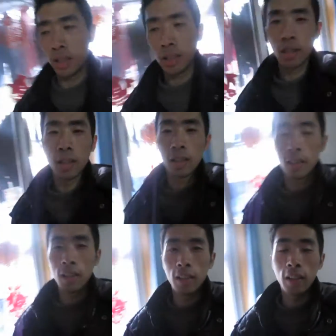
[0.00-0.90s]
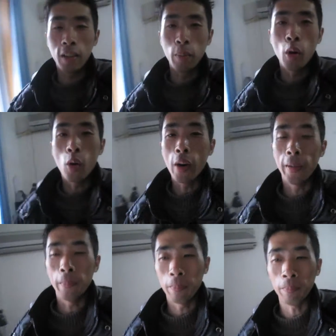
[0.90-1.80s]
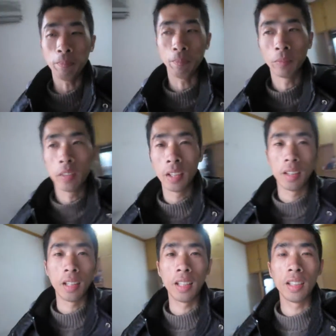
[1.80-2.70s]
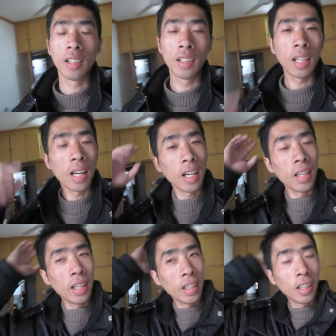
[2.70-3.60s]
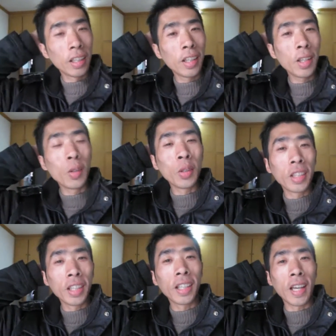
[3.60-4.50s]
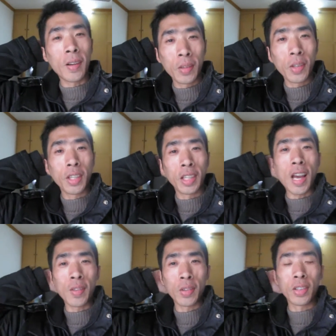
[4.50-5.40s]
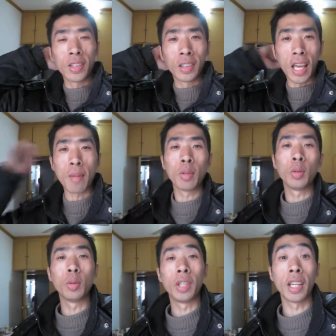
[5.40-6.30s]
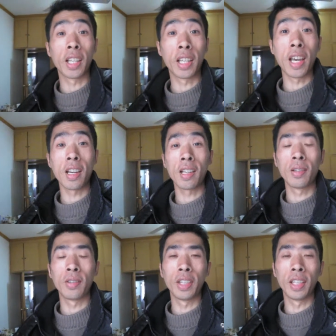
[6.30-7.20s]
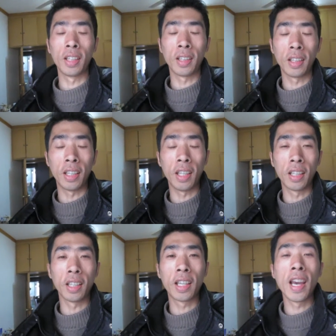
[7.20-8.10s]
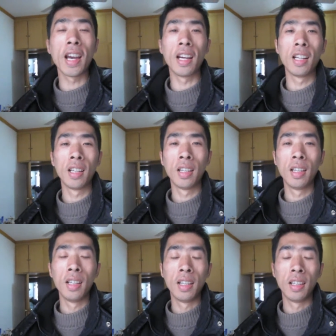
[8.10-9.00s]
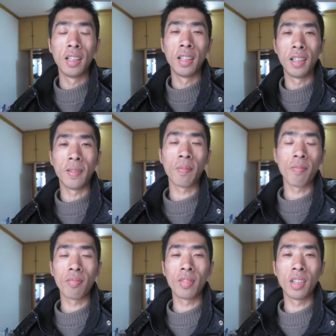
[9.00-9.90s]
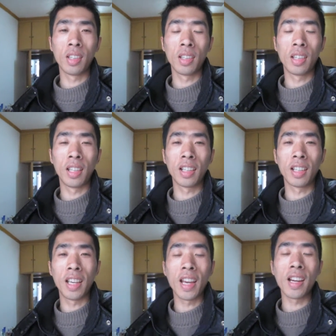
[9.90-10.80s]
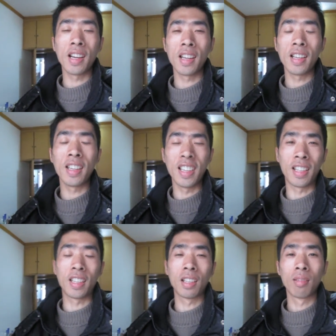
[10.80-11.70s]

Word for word: is a small one, and uh, I didn't have enough time to take care of it, take care, uh, take care of it.